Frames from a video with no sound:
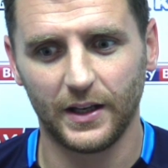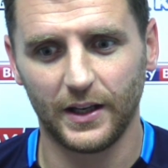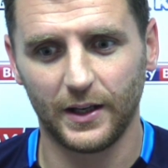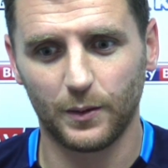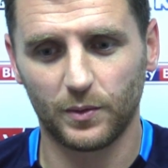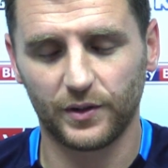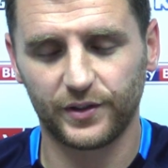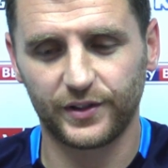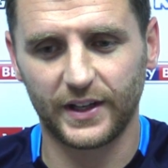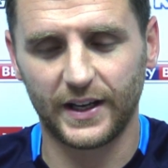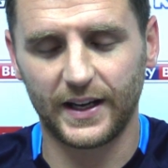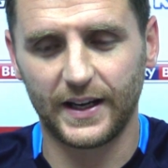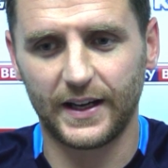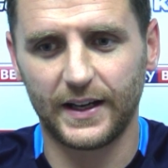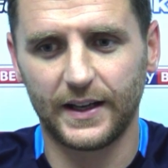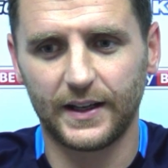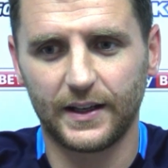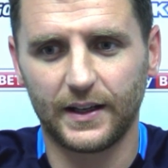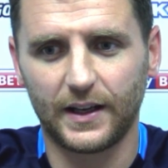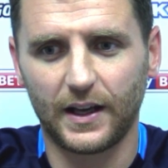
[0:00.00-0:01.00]
It was.
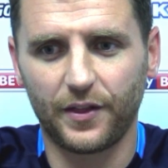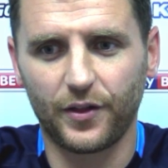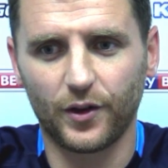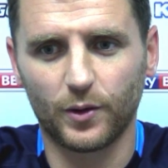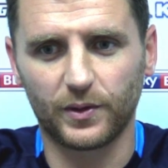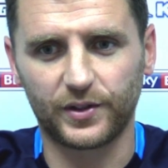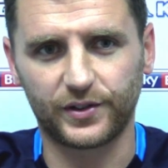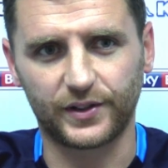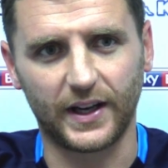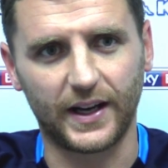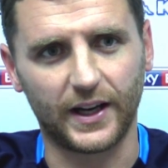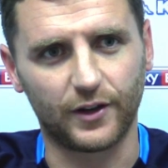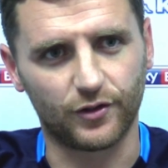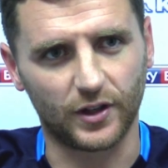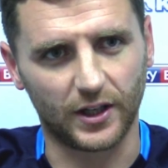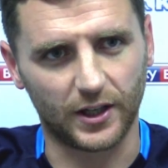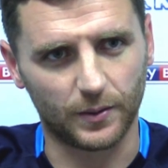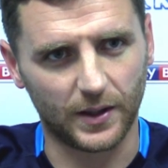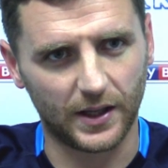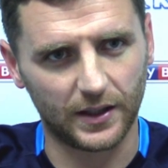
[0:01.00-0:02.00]
I thought we started
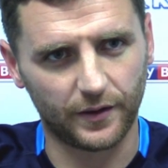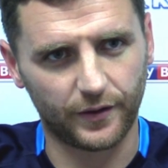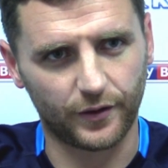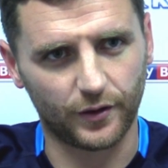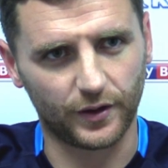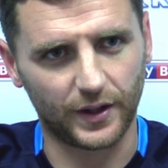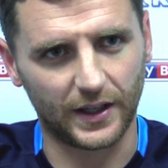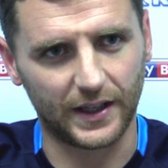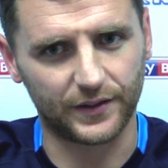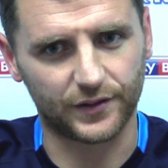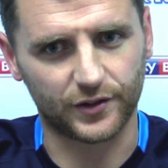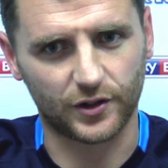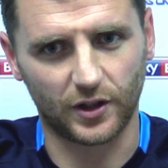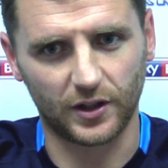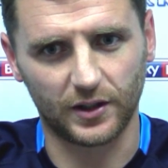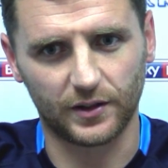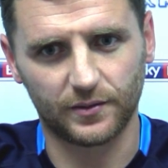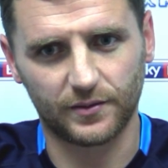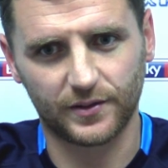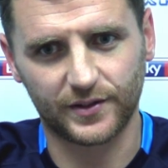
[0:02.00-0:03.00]
really well. I thought the lads
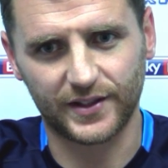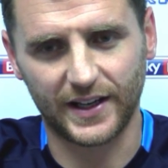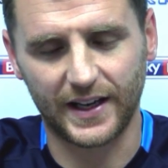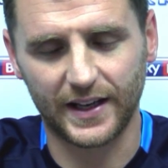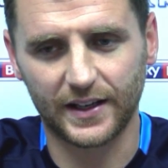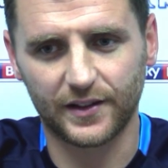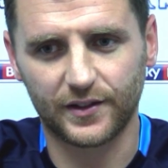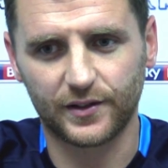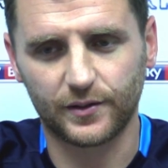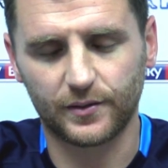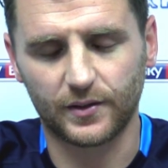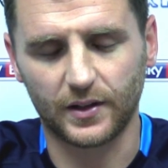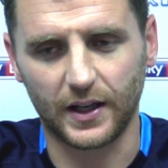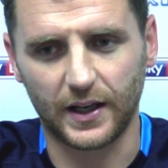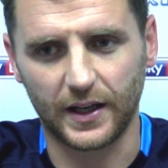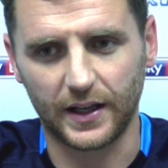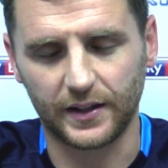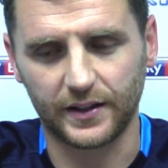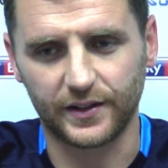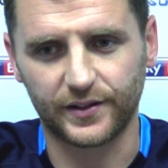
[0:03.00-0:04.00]
got tired
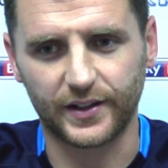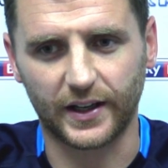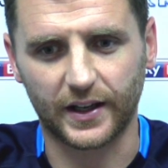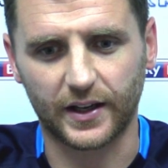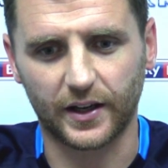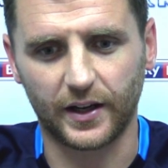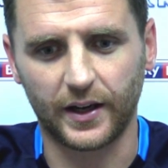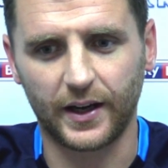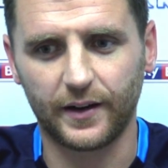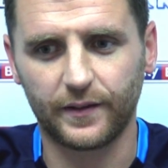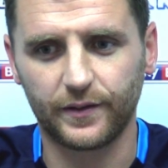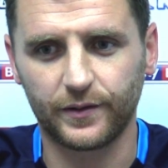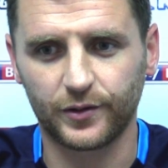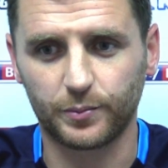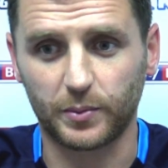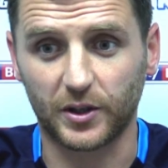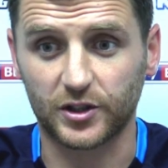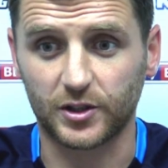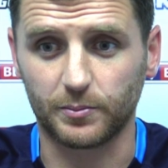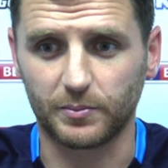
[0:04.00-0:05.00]
in the second half,
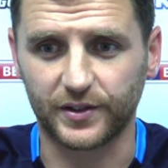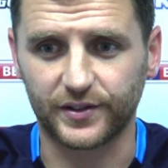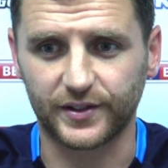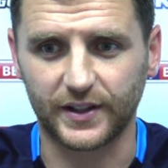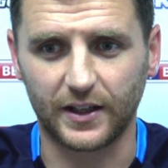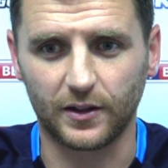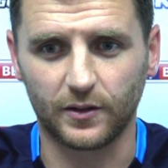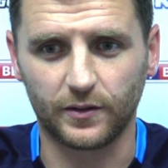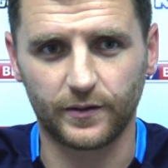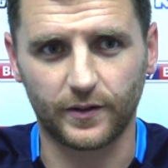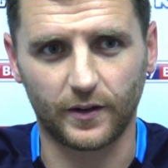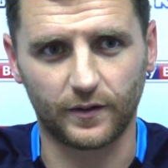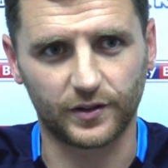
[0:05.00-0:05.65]
especially myself.